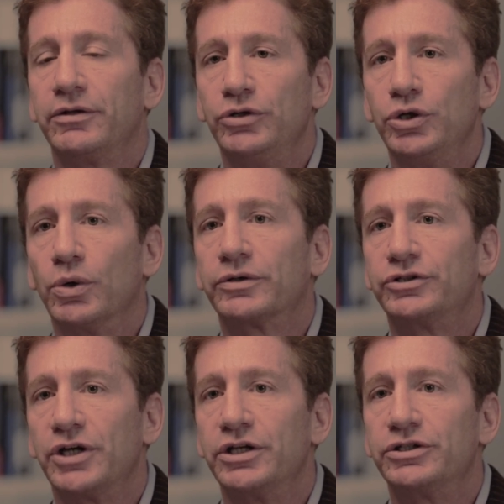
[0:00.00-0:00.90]
New
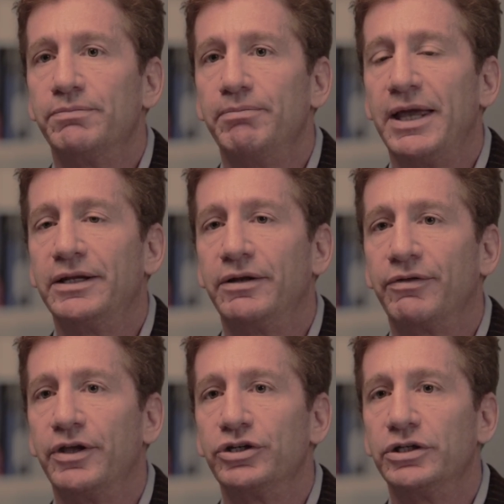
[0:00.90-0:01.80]
York judge made a
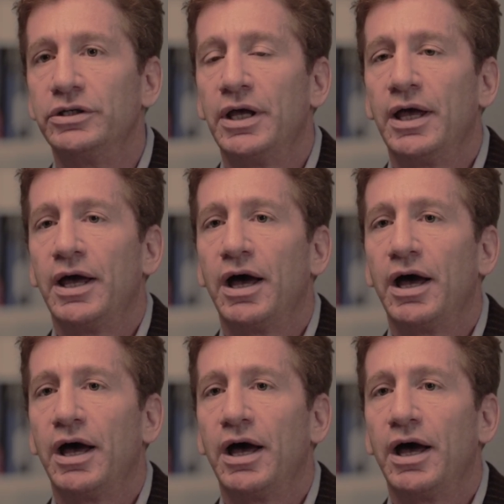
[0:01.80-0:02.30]
decision.